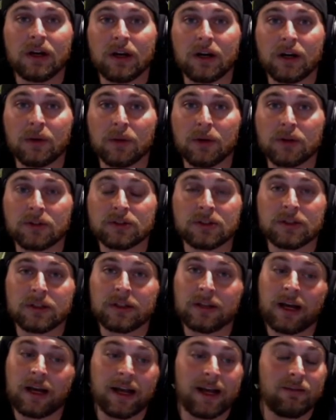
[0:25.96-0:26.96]

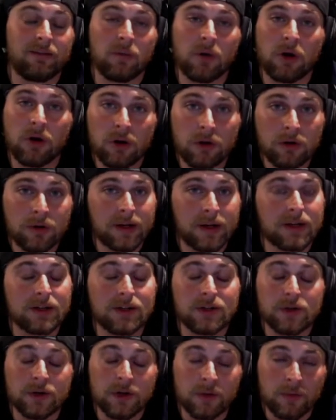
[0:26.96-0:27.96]
Personally, I have them all. I
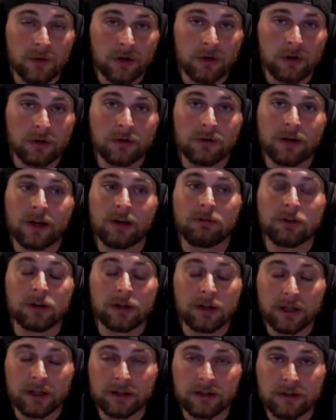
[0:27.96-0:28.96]
enjoy them all. I
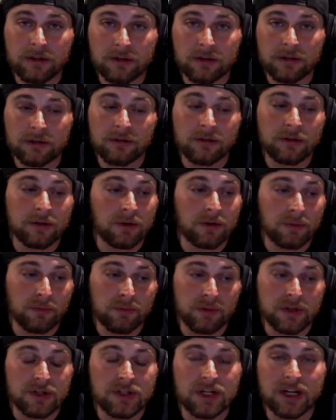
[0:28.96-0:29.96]
really like the
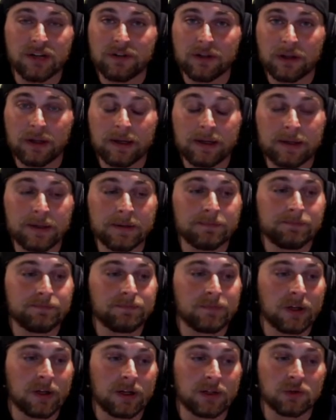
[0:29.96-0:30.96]
British heavy line
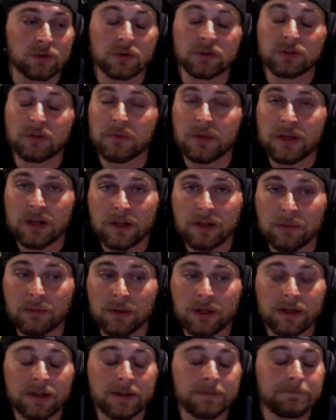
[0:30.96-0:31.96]
as well as the medium
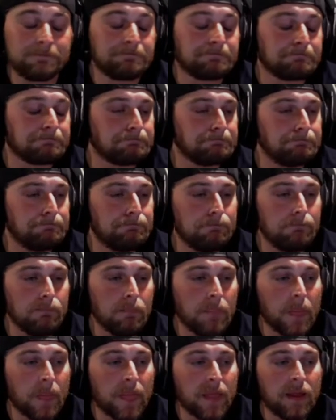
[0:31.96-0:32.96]
line.
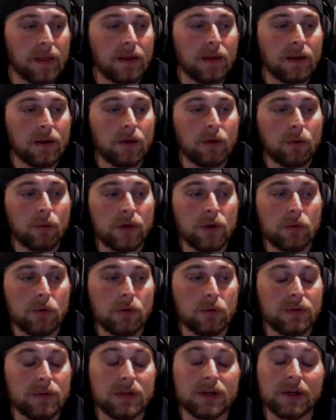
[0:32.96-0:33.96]
We
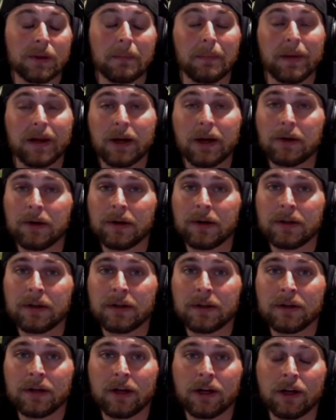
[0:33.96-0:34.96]
will be
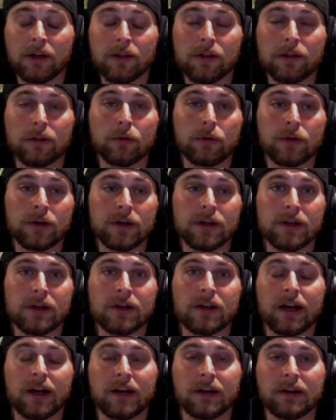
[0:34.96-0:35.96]
comparing the three
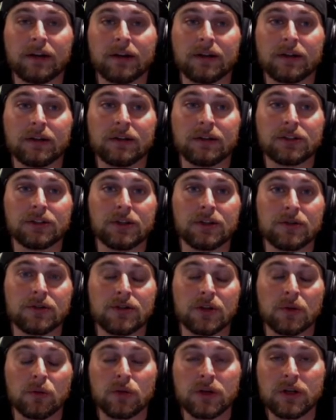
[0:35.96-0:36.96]
to kind of show you
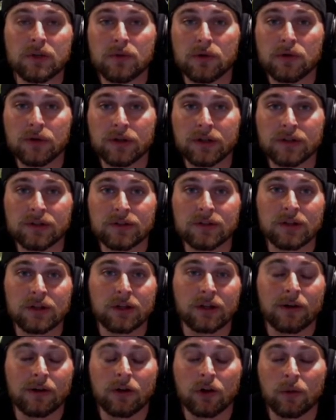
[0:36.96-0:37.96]
some weak points,
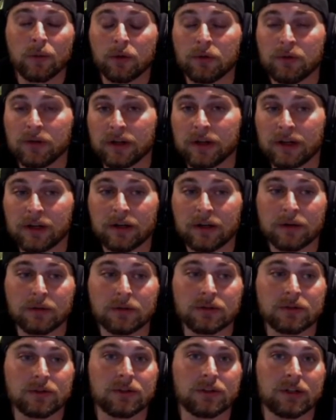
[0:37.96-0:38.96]
armor
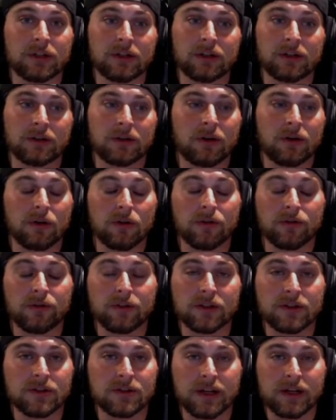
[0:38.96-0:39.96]
readouts, all the
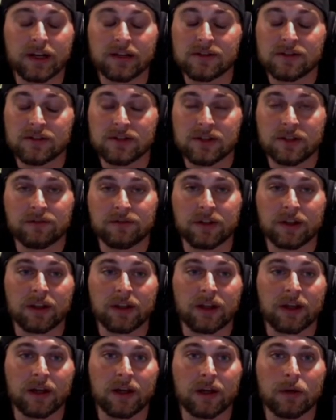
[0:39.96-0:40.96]
fun stats and stuff
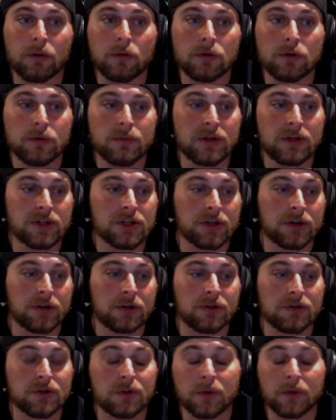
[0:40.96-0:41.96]
like that. We'll be
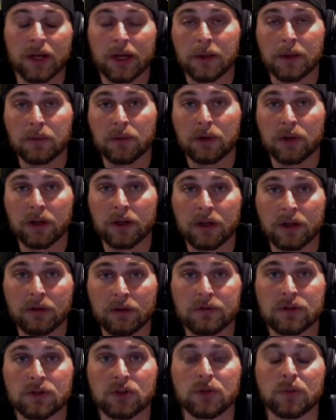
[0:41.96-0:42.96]
showing you some gameplay
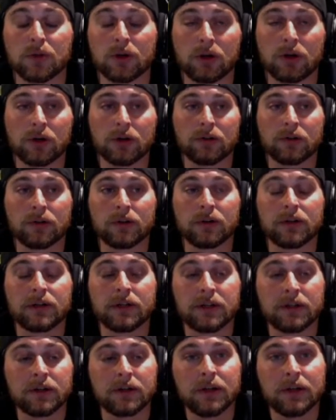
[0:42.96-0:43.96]
of the Super Conqueror
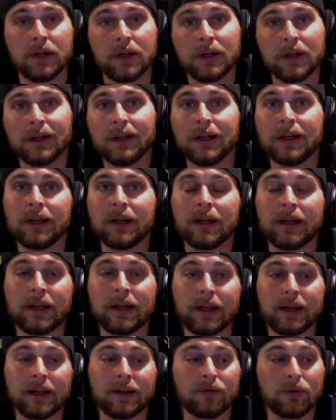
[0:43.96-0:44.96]
here,
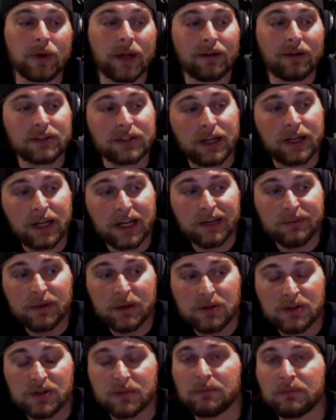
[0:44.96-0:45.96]
and if we have time,
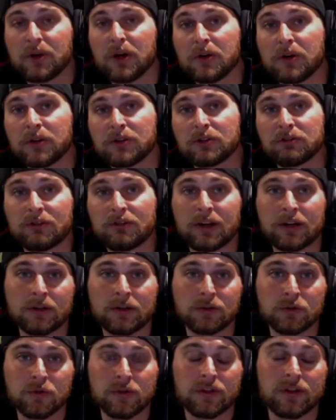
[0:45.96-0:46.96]
maybe some bonus
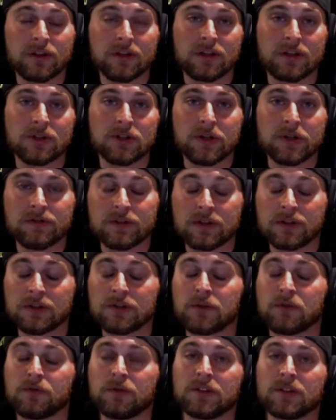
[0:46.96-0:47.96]
rounds with the Chieftain
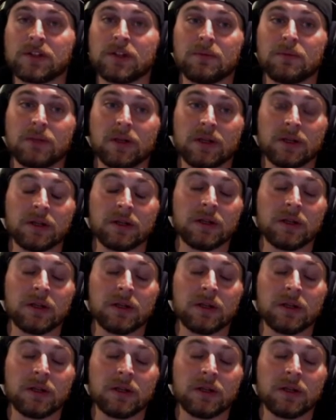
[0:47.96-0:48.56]
215B.